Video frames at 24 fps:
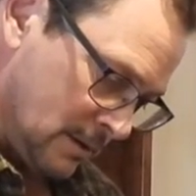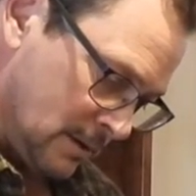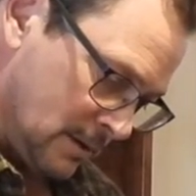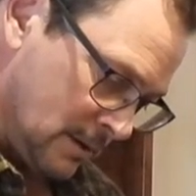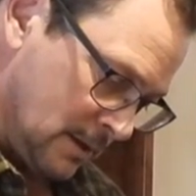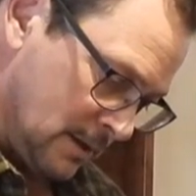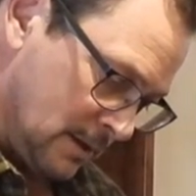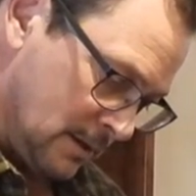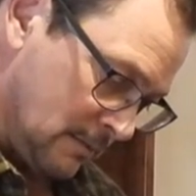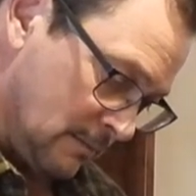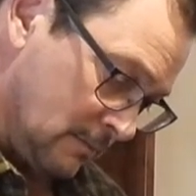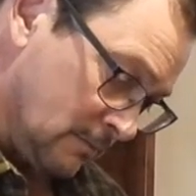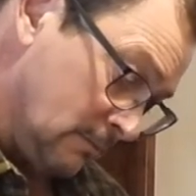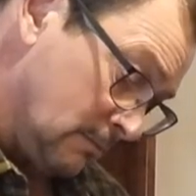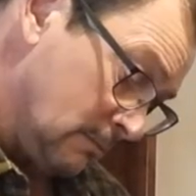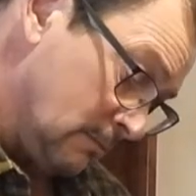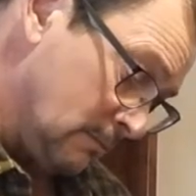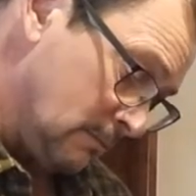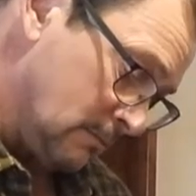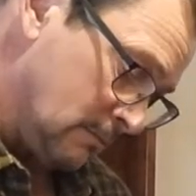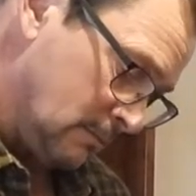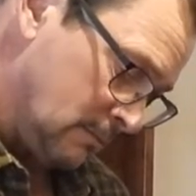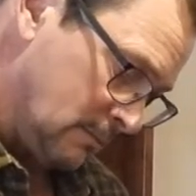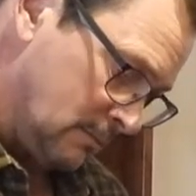
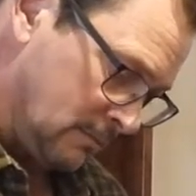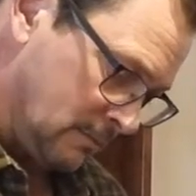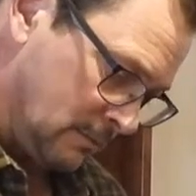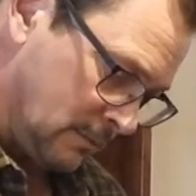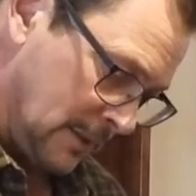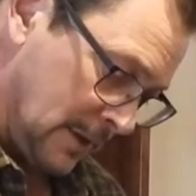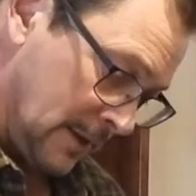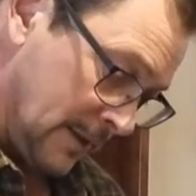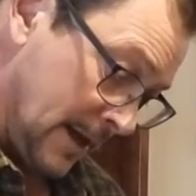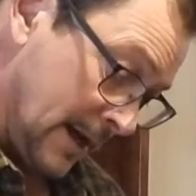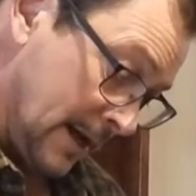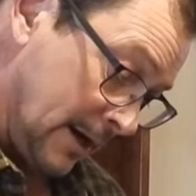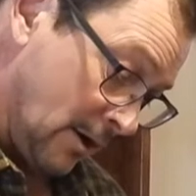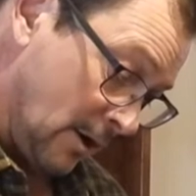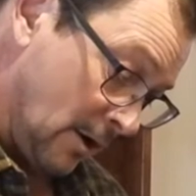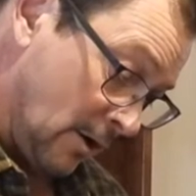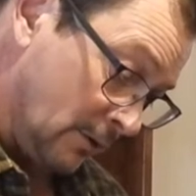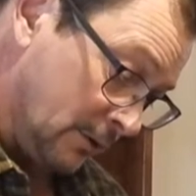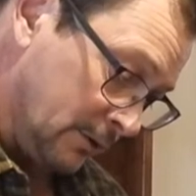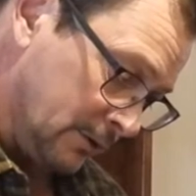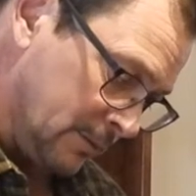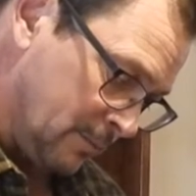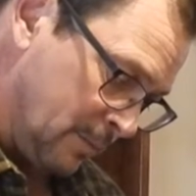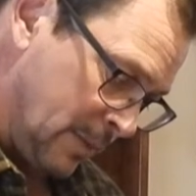and that
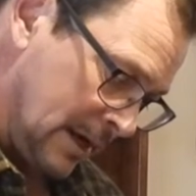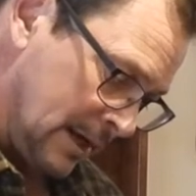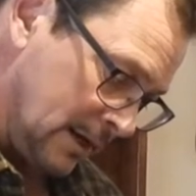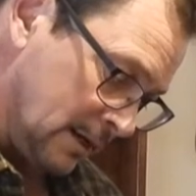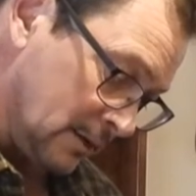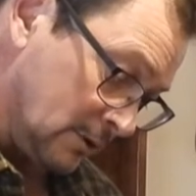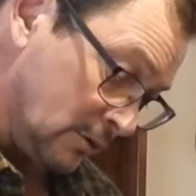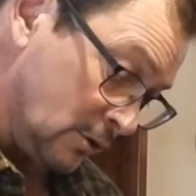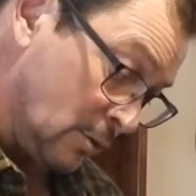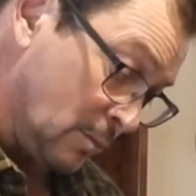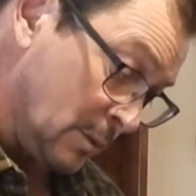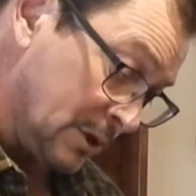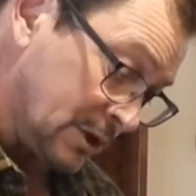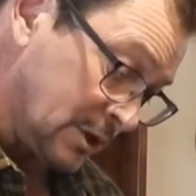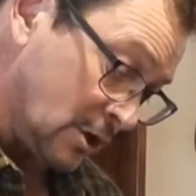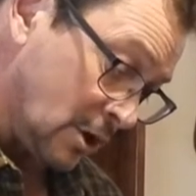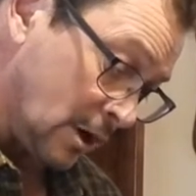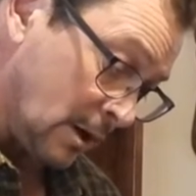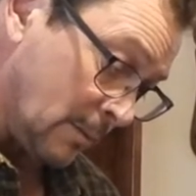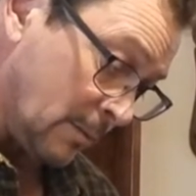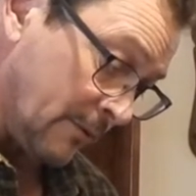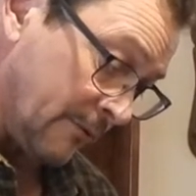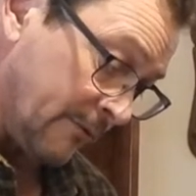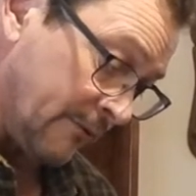all, depending on too much
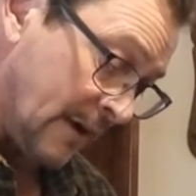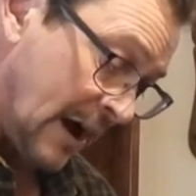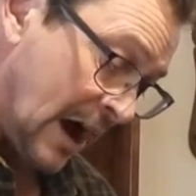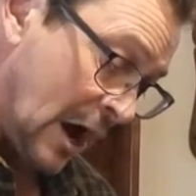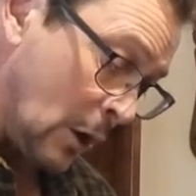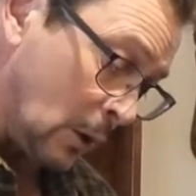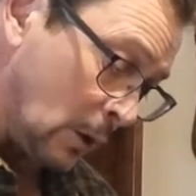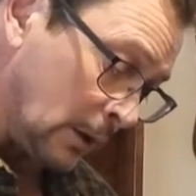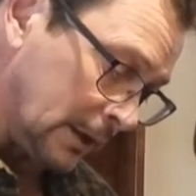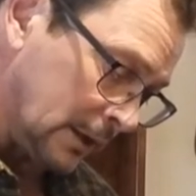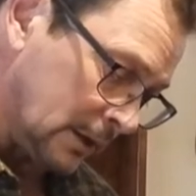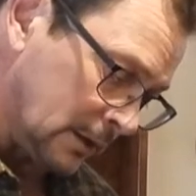carbon fouling,